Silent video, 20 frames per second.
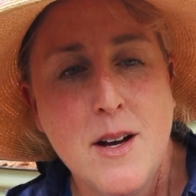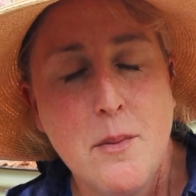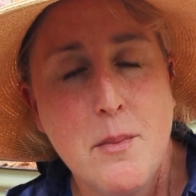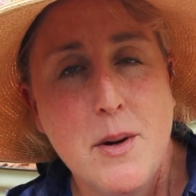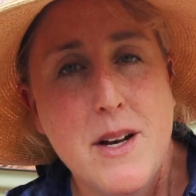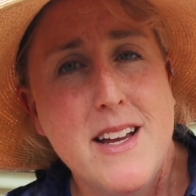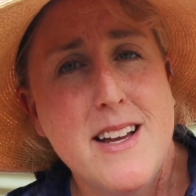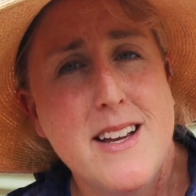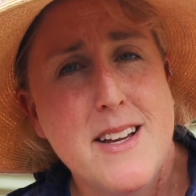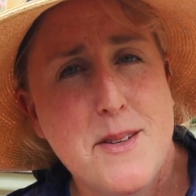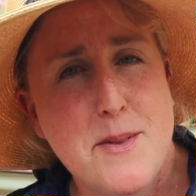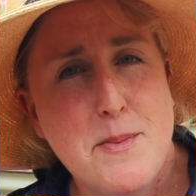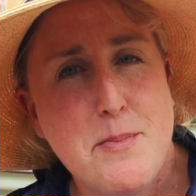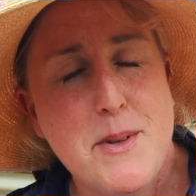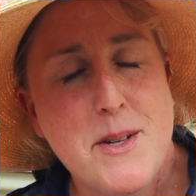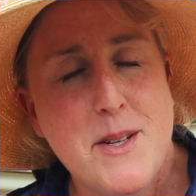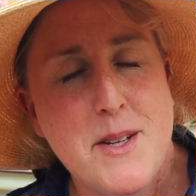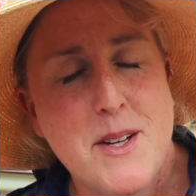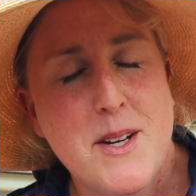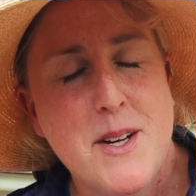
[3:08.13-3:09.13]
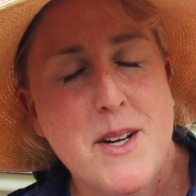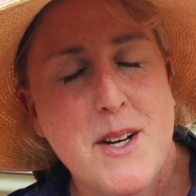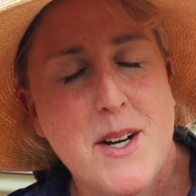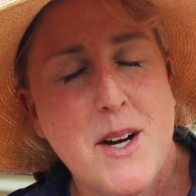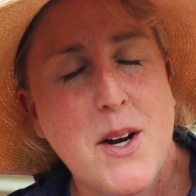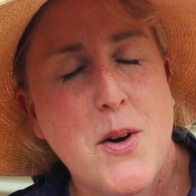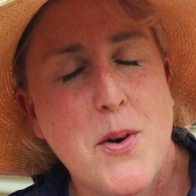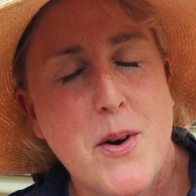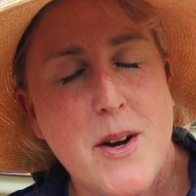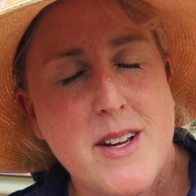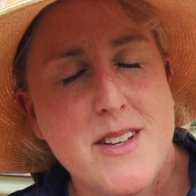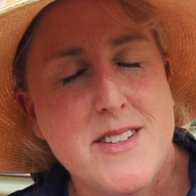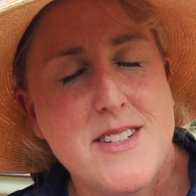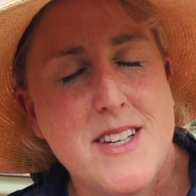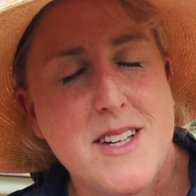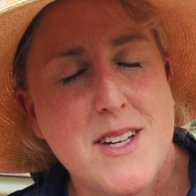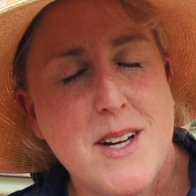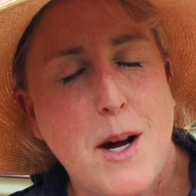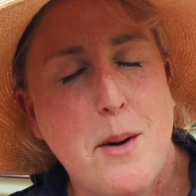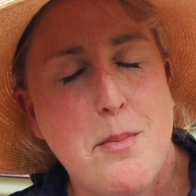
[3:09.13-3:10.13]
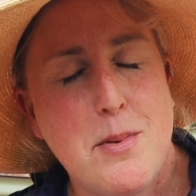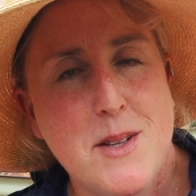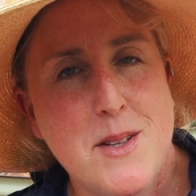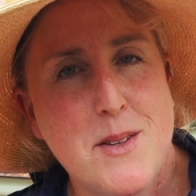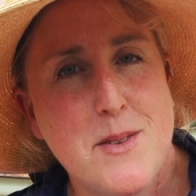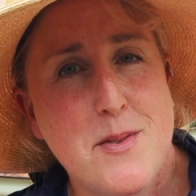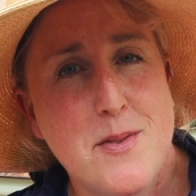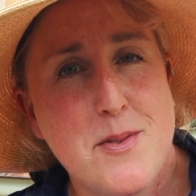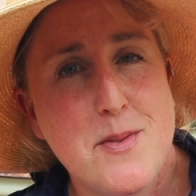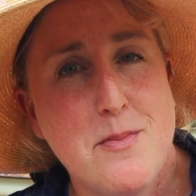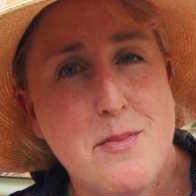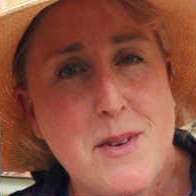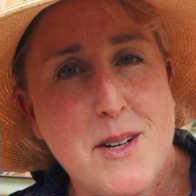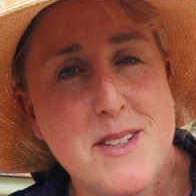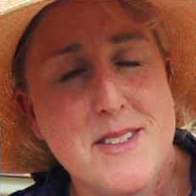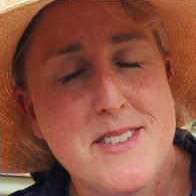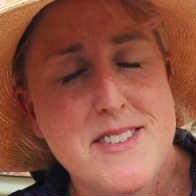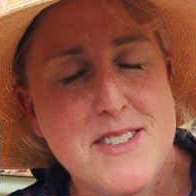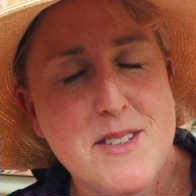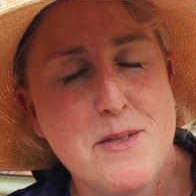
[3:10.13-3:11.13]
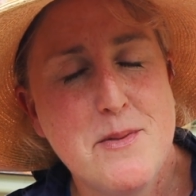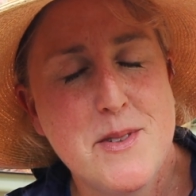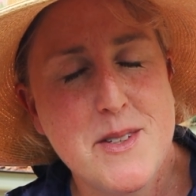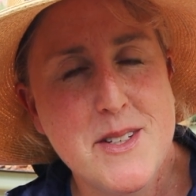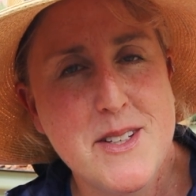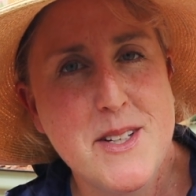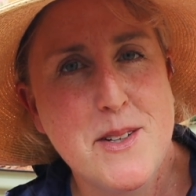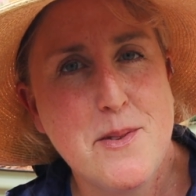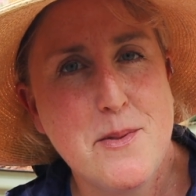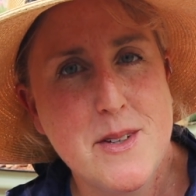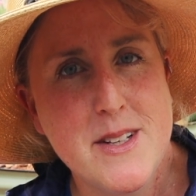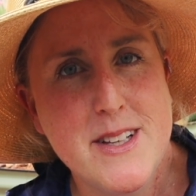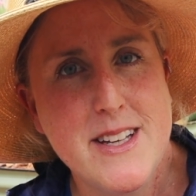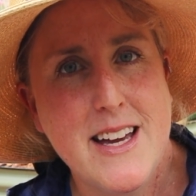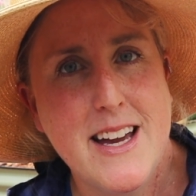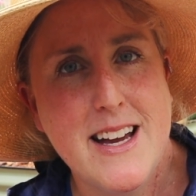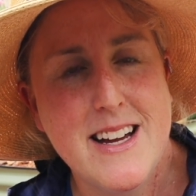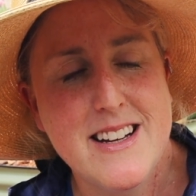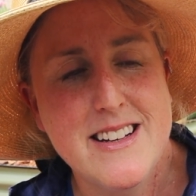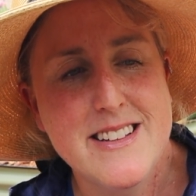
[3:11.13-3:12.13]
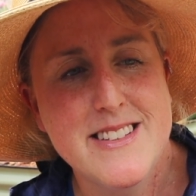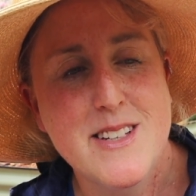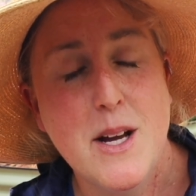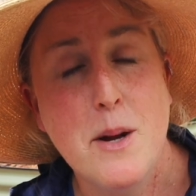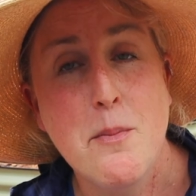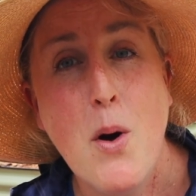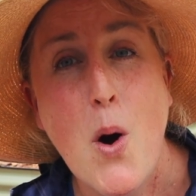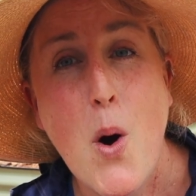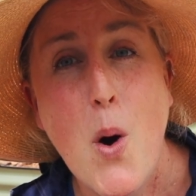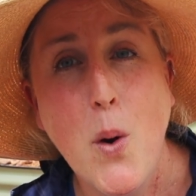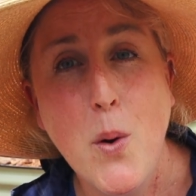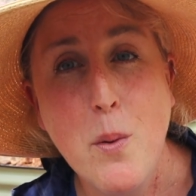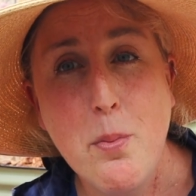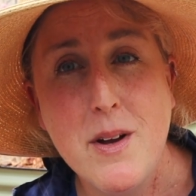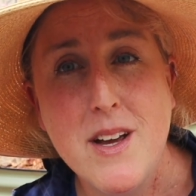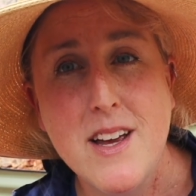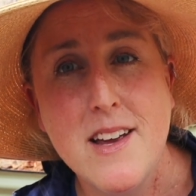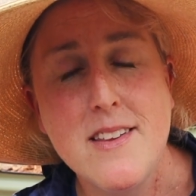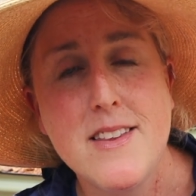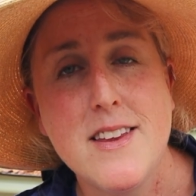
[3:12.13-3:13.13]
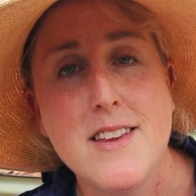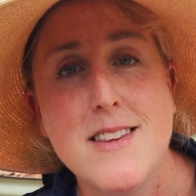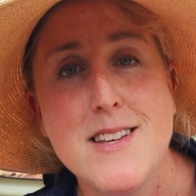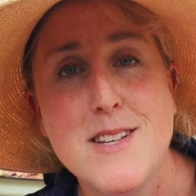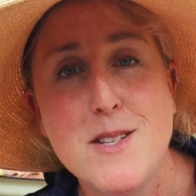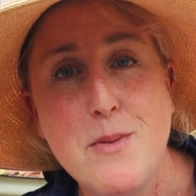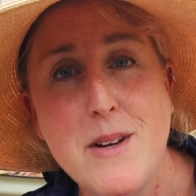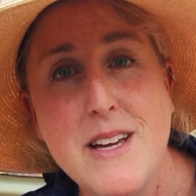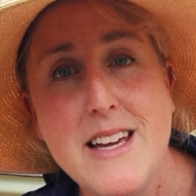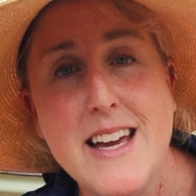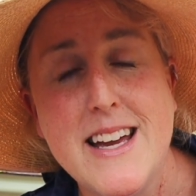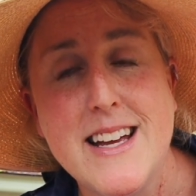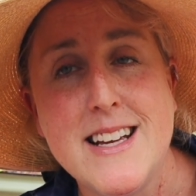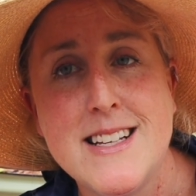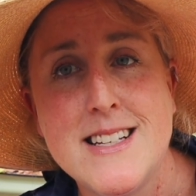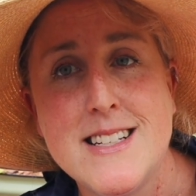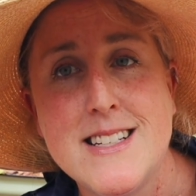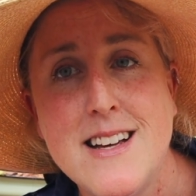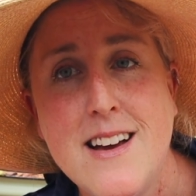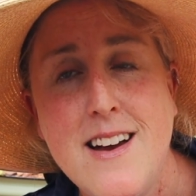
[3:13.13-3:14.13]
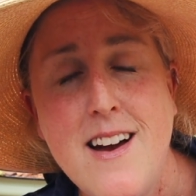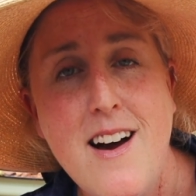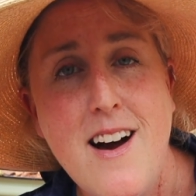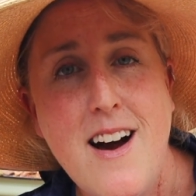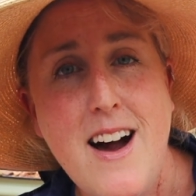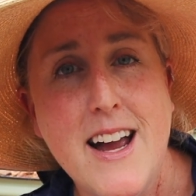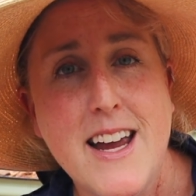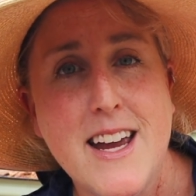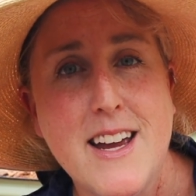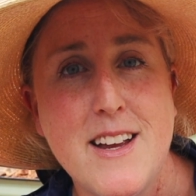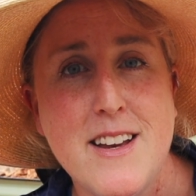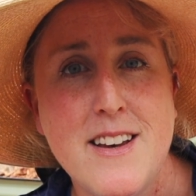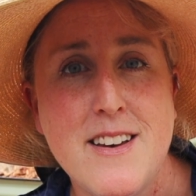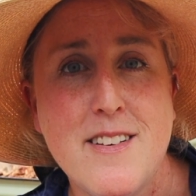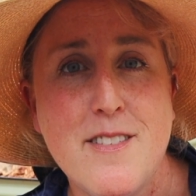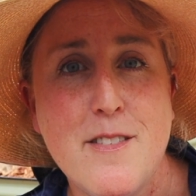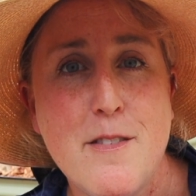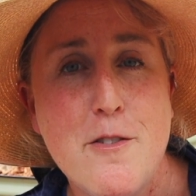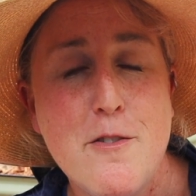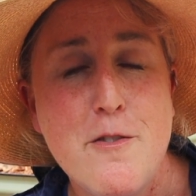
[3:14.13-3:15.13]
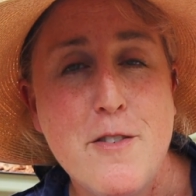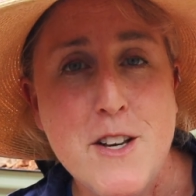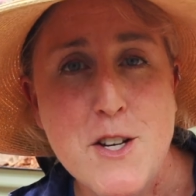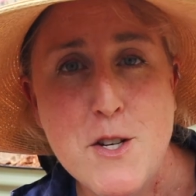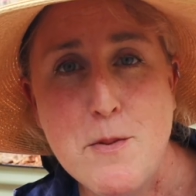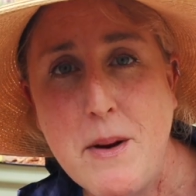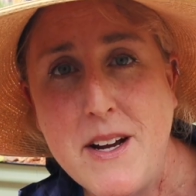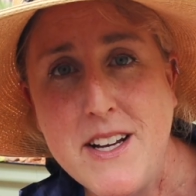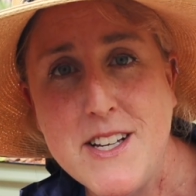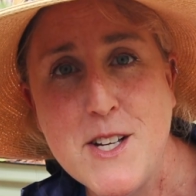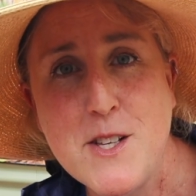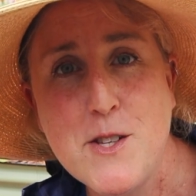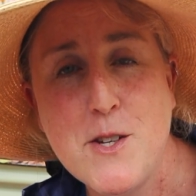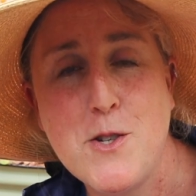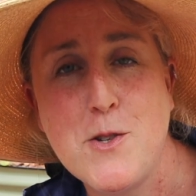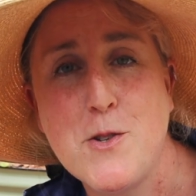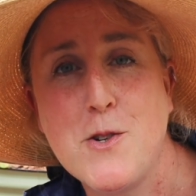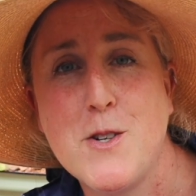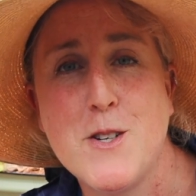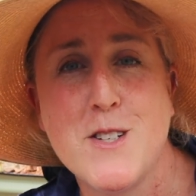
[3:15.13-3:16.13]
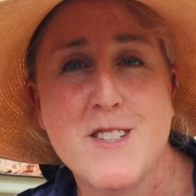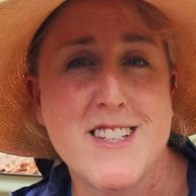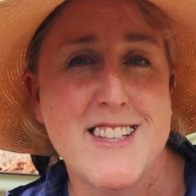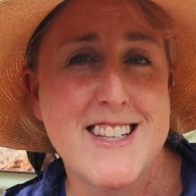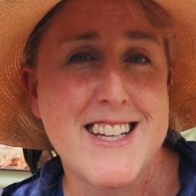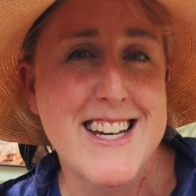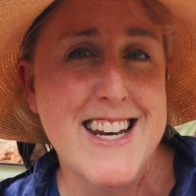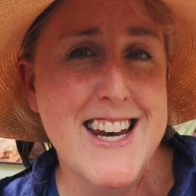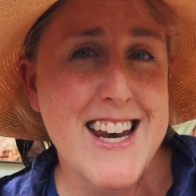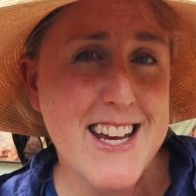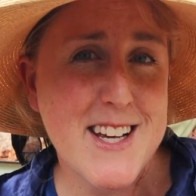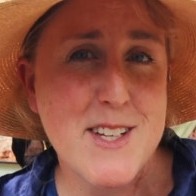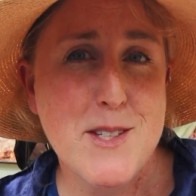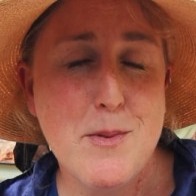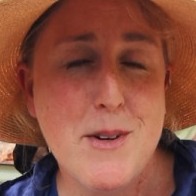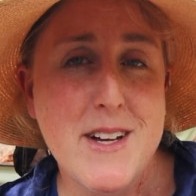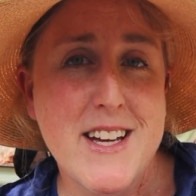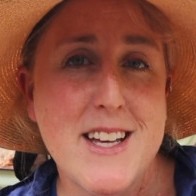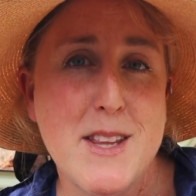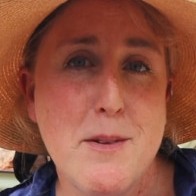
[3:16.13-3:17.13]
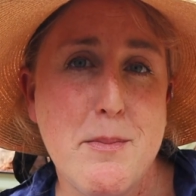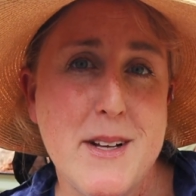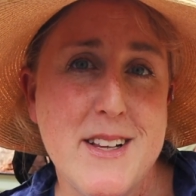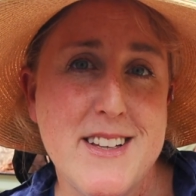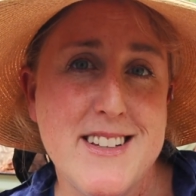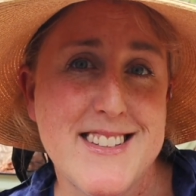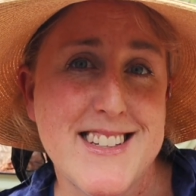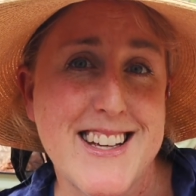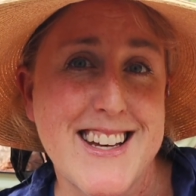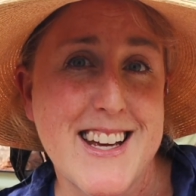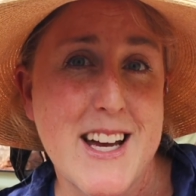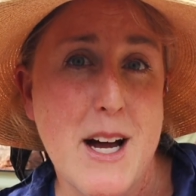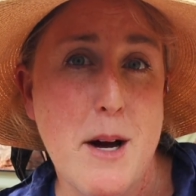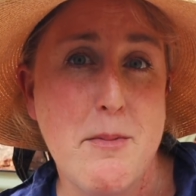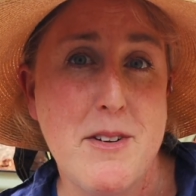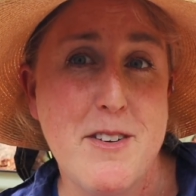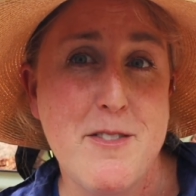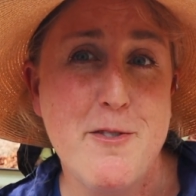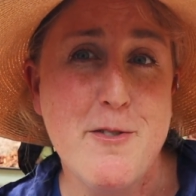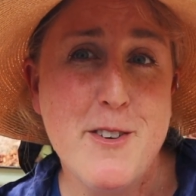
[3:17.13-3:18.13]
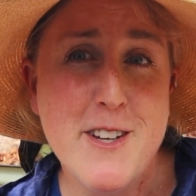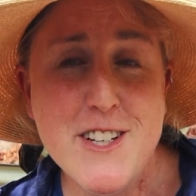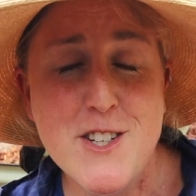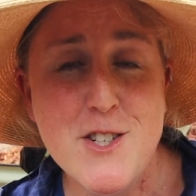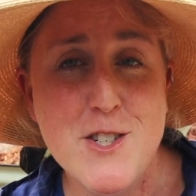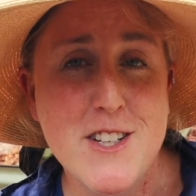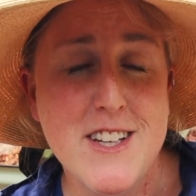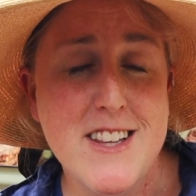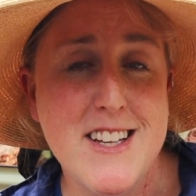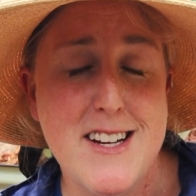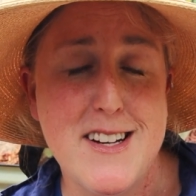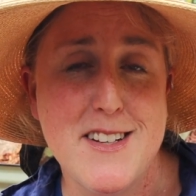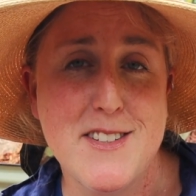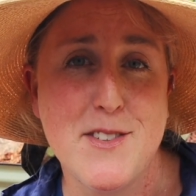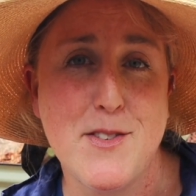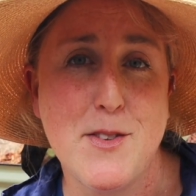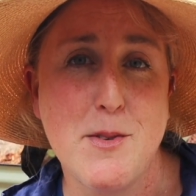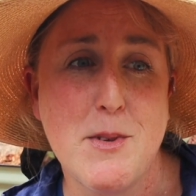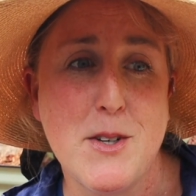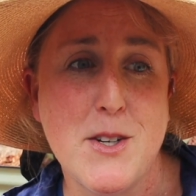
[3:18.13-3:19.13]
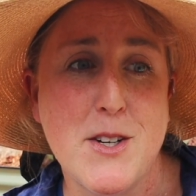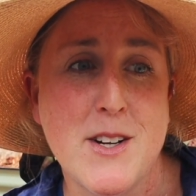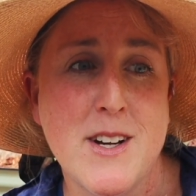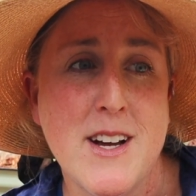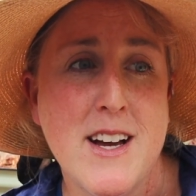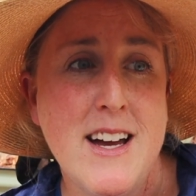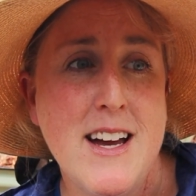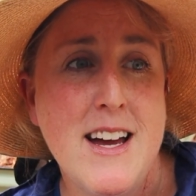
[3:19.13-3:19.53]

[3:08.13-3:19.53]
but it has been a crazy couple of months. It really, really has. I'm hoping that this weekend I can finish painting the doors, and then next week the builder's going to come and finish the last of the work,